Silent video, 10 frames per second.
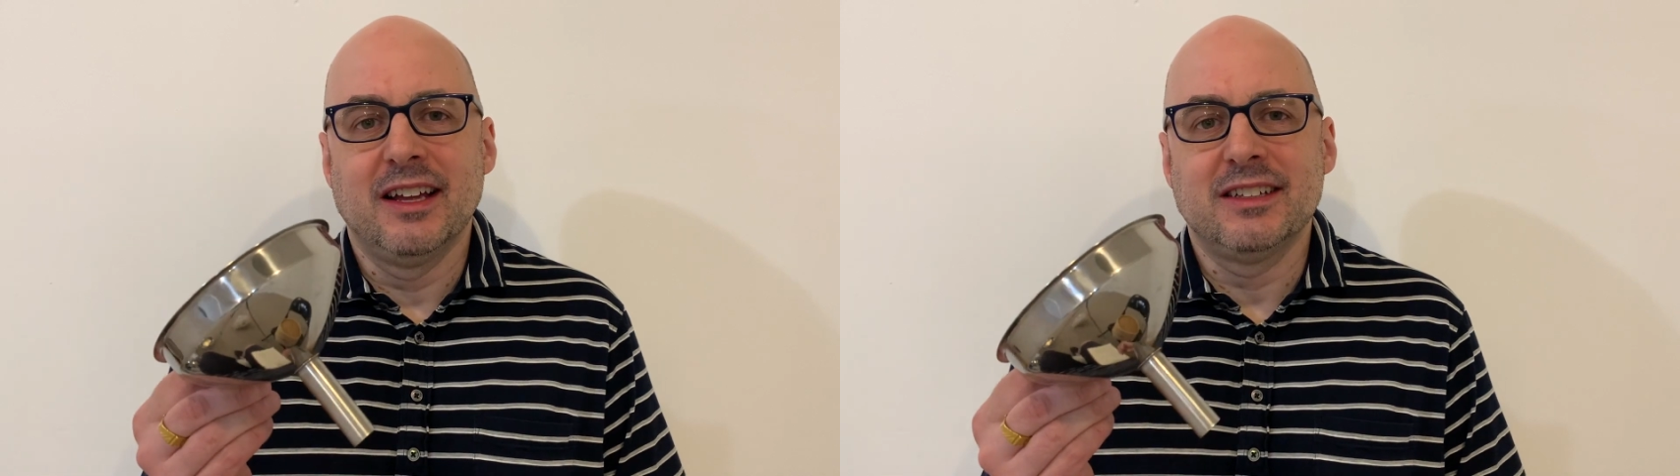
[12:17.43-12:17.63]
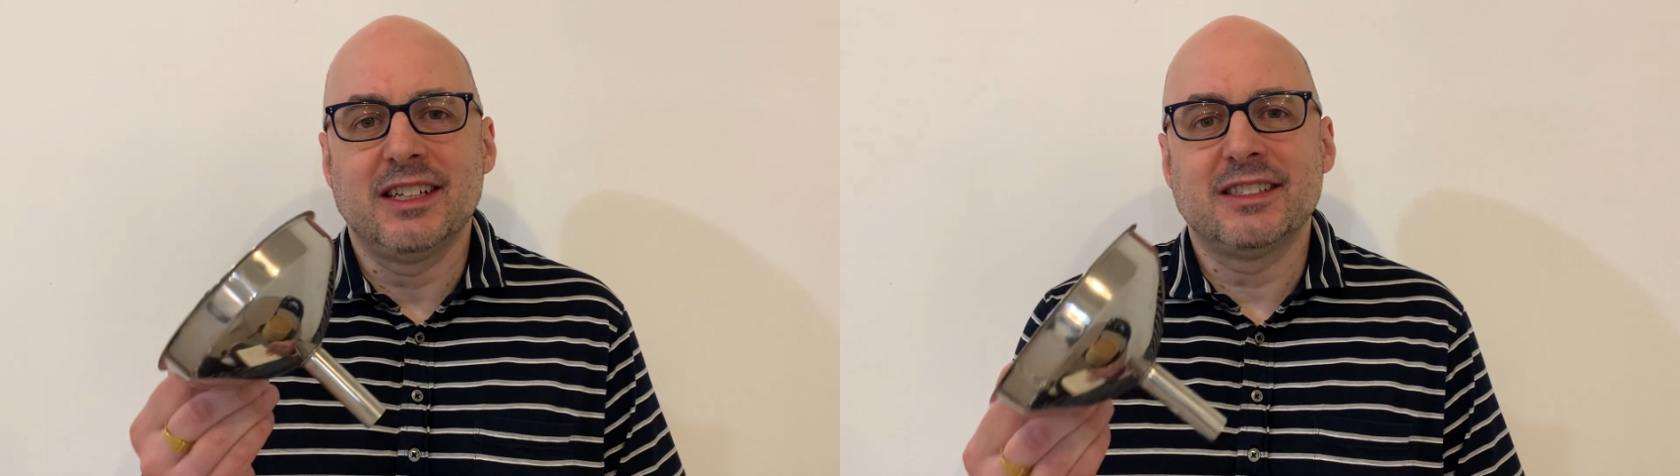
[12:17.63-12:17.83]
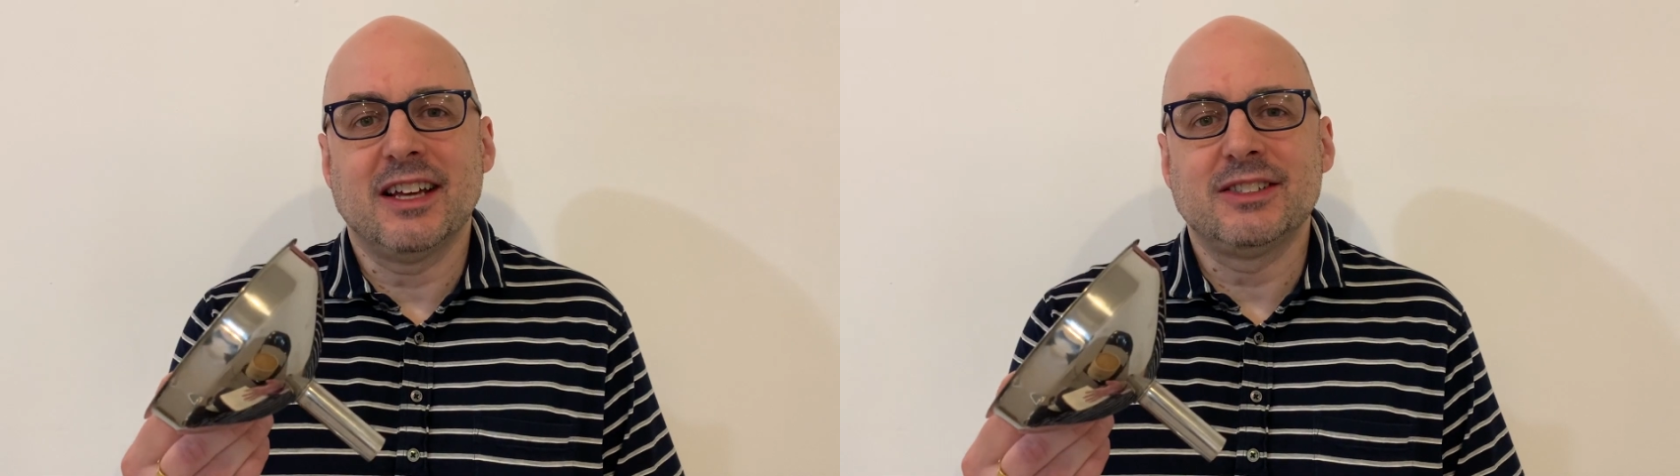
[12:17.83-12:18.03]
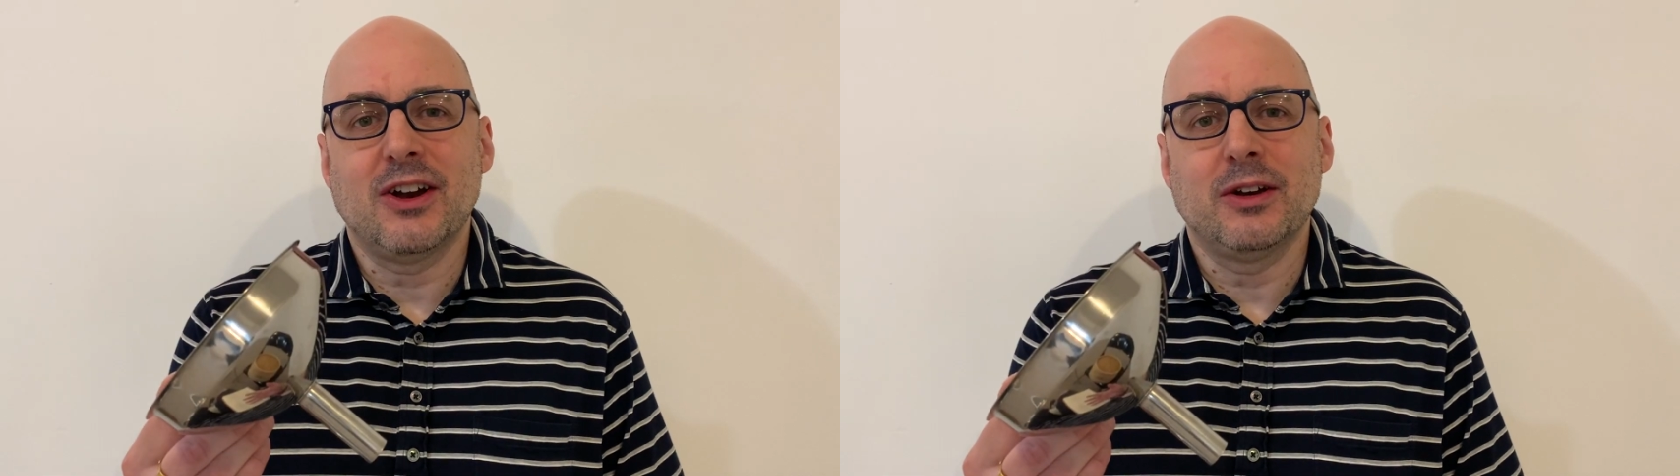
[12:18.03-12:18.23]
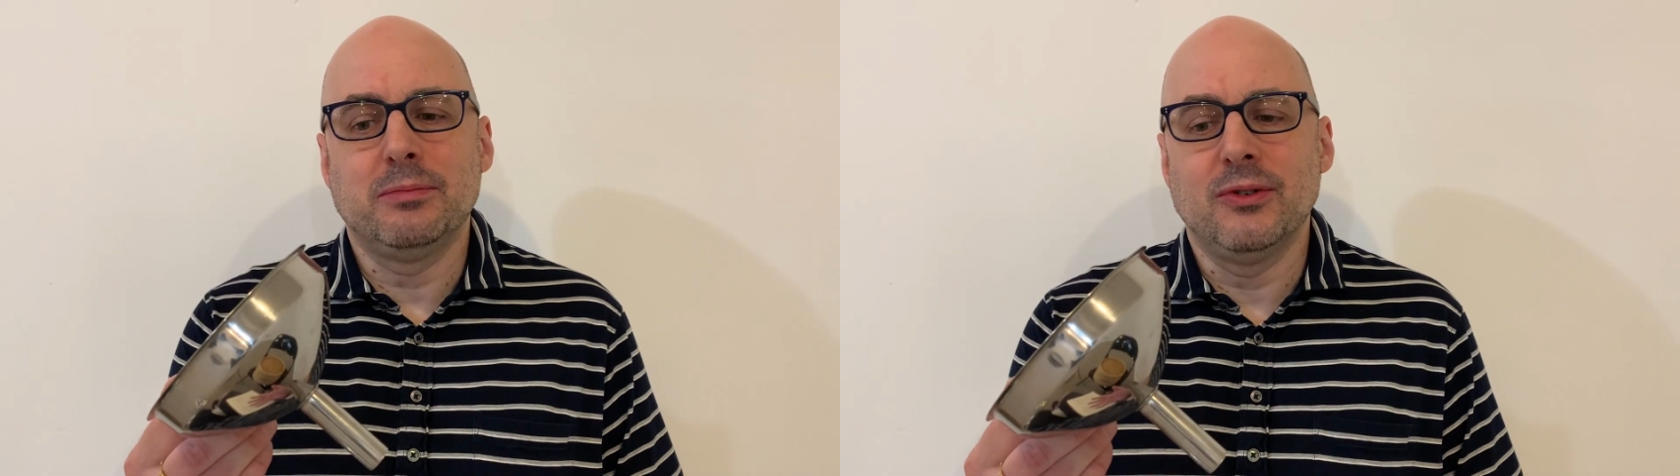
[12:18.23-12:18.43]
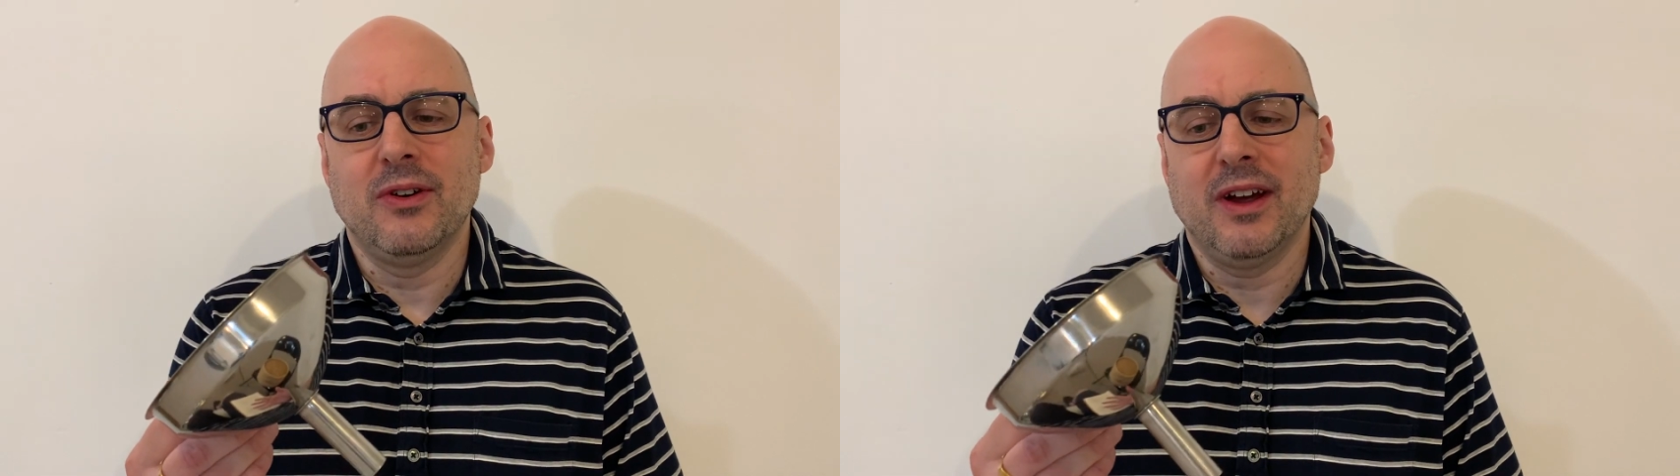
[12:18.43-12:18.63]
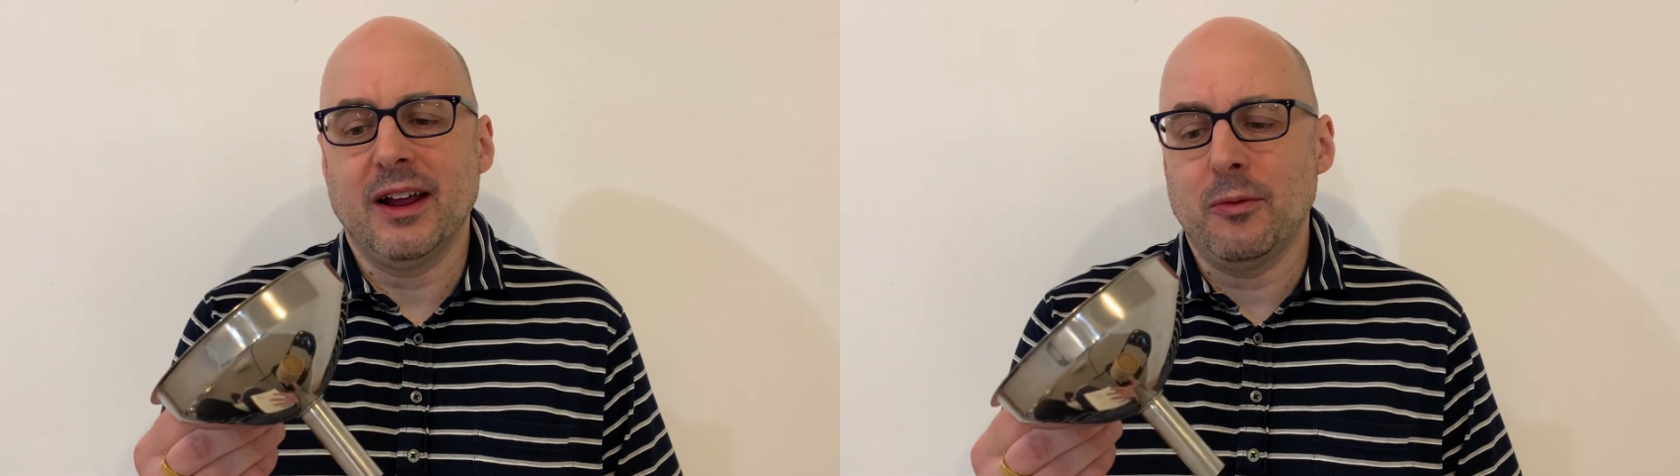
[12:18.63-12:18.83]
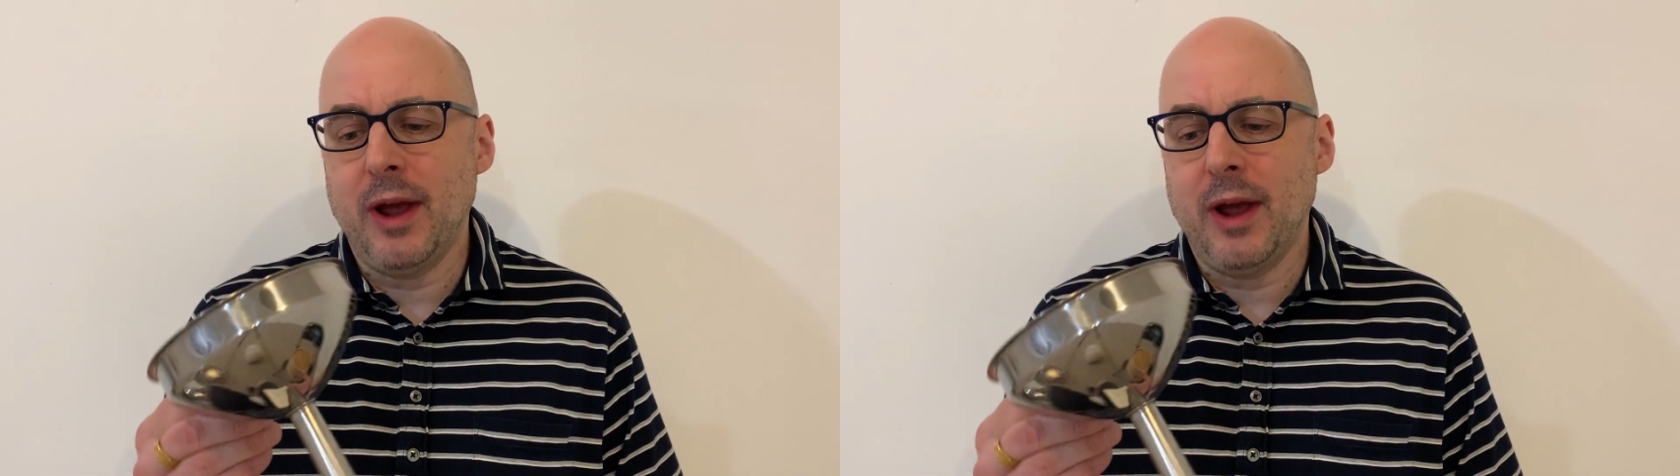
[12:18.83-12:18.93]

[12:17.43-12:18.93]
Since I started brewing,